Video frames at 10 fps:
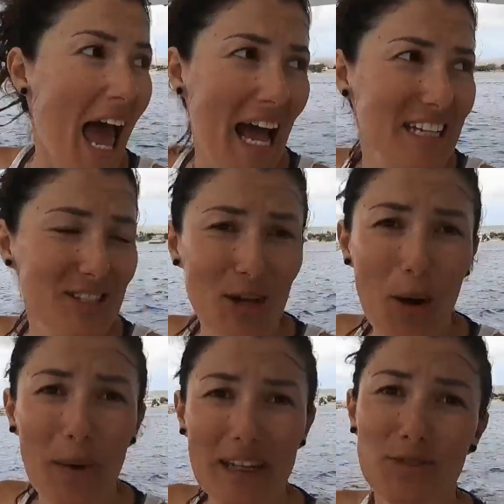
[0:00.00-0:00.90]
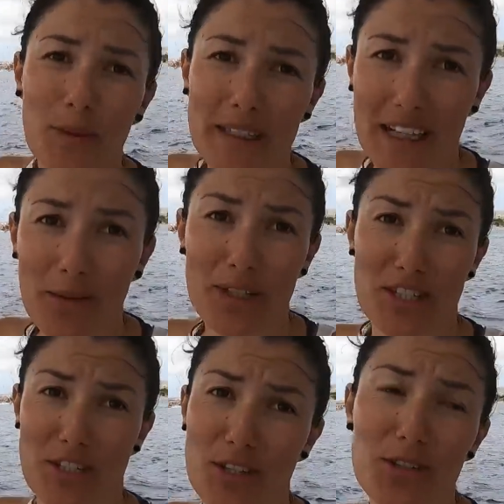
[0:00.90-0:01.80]
And so when it's windy,
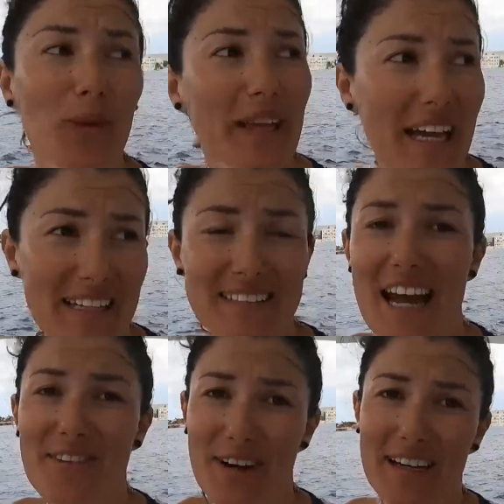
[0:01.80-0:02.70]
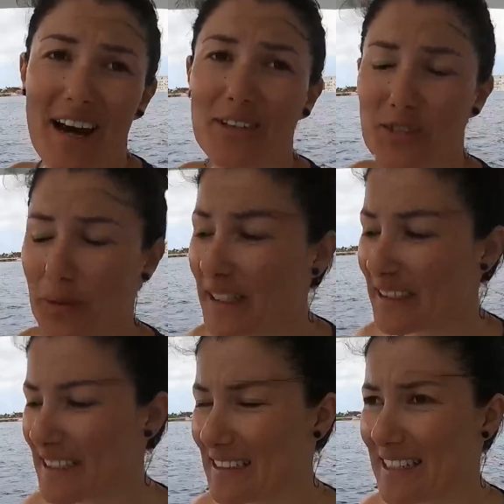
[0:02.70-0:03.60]
which it usually is, and right now it's windy
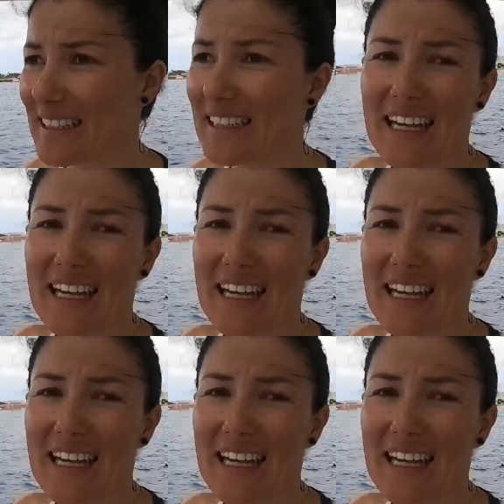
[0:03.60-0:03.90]
season,